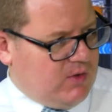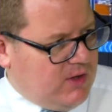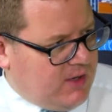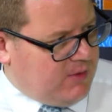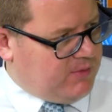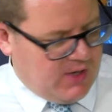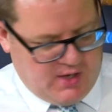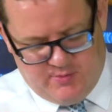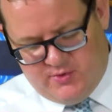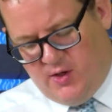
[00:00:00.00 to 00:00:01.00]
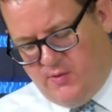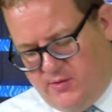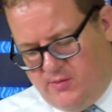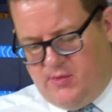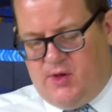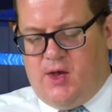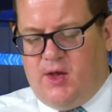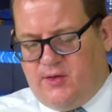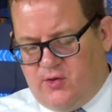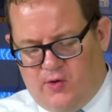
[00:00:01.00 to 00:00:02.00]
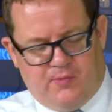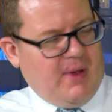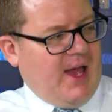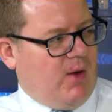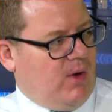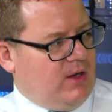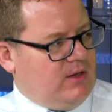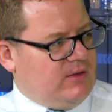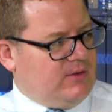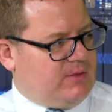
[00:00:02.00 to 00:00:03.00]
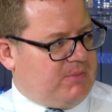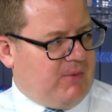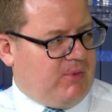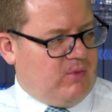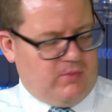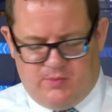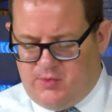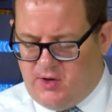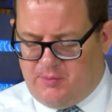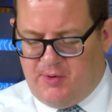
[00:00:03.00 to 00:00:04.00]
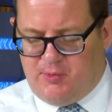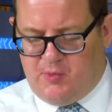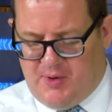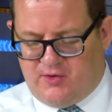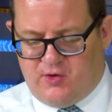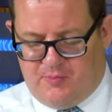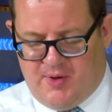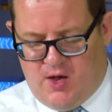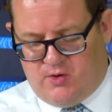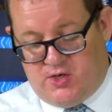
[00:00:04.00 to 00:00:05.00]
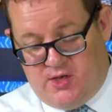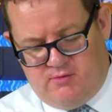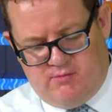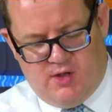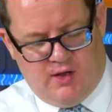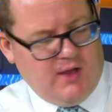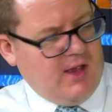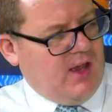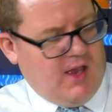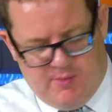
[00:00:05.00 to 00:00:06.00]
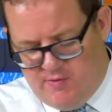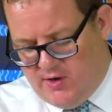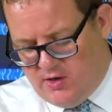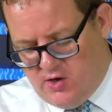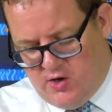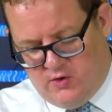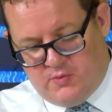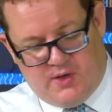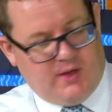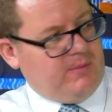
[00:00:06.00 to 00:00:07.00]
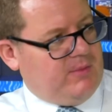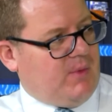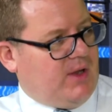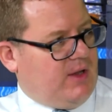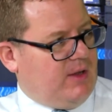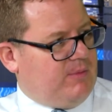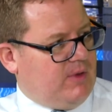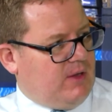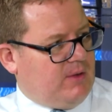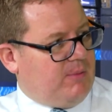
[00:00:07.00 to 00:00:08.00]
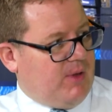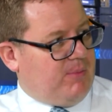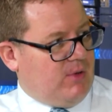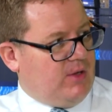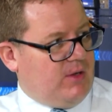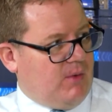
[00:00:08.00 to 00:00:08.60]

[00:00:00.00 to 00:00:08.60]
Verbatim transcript: you know. Um, so soft power, people, you know, people talk about soft power. She, you know, Emma Raducanu is one of one of your. and, and, of course, it makes young